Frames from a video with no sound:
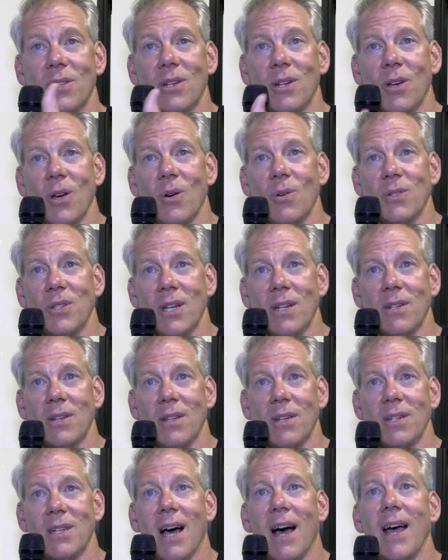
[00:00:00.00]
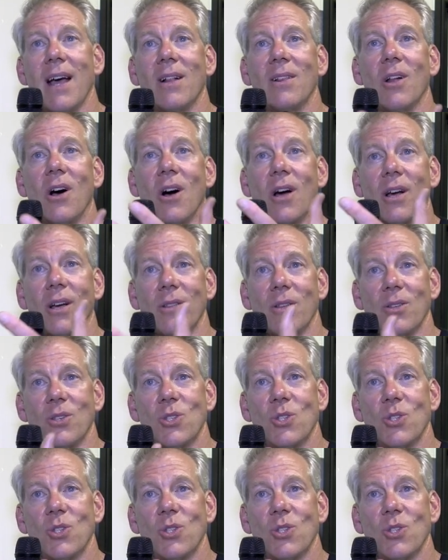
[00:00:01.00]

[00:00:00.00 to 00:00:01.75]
that goes into the dialogue and the